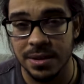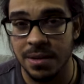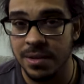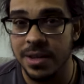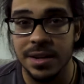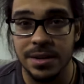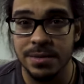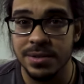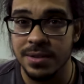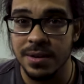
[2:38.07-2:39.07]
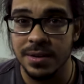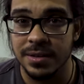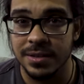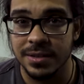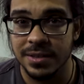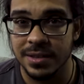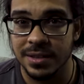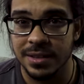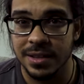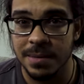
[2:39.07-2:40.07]
all you gotta do is start.
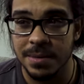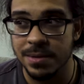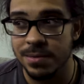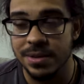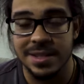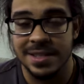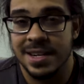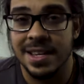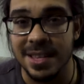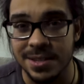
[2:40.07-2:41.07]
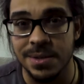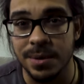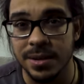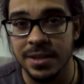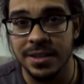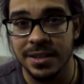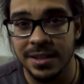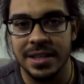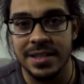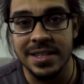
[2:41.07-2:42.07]
I mean, there really isn't anything to it.
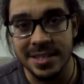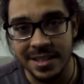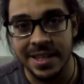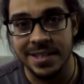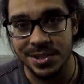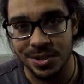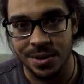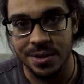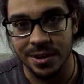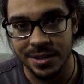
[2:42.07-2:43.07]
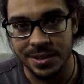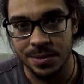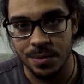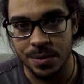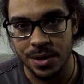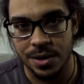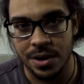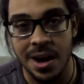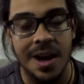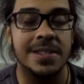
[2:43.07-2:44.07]
It's easy to get discouraged when you're
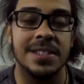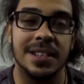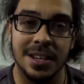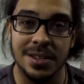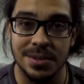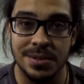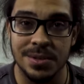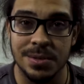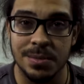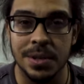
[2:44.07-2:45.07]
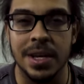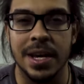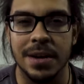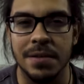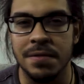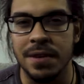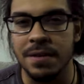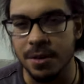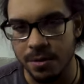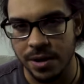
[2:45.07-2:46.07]
constantly on YouTube looking at your
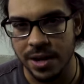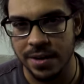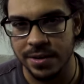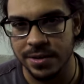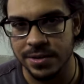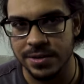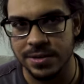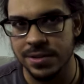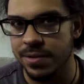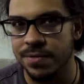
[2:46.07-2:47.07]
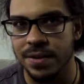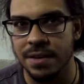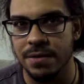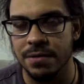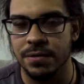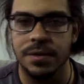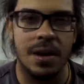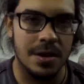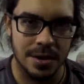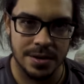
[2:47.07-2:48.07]
favorite creators, your favorite
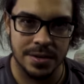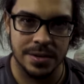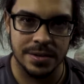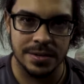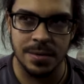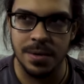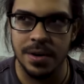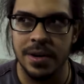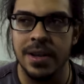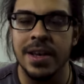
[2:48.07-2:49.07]
vloggers, or